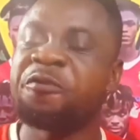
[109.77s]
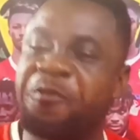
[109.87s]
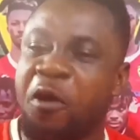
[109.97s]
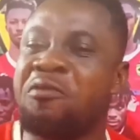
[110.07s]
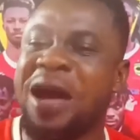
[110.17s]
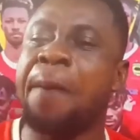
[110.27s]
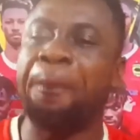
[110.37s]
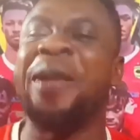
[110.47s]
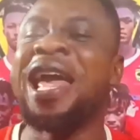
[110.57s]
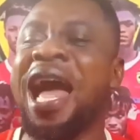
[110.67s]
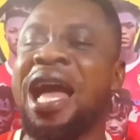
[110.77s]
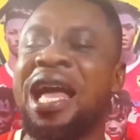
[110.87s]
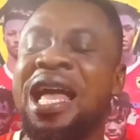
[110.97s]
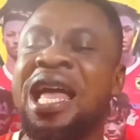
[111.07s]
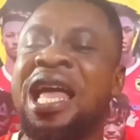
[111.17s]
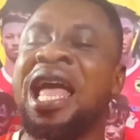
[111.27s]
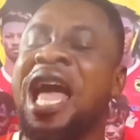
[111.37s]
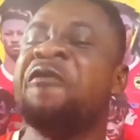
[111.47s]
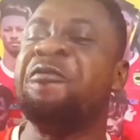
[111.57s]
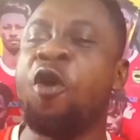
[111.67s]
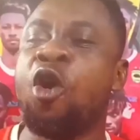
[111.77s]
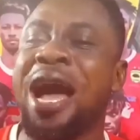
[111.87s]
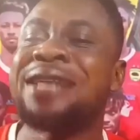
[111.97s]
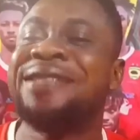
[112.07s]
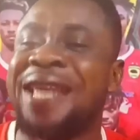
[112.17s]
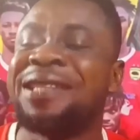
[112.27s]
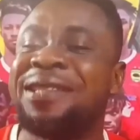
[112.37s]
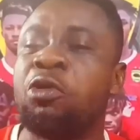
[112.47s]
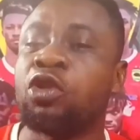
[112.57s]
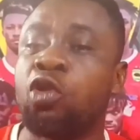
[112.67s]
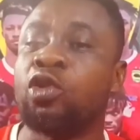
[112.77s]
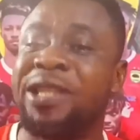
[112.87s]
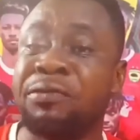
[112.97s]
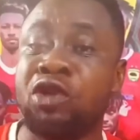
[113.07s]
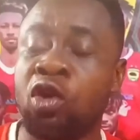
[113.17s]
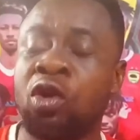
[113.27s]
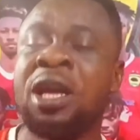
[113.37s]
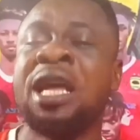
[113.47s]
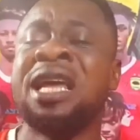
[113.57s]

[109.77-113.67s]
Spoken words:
Former player, efo Asante Kotoko team no,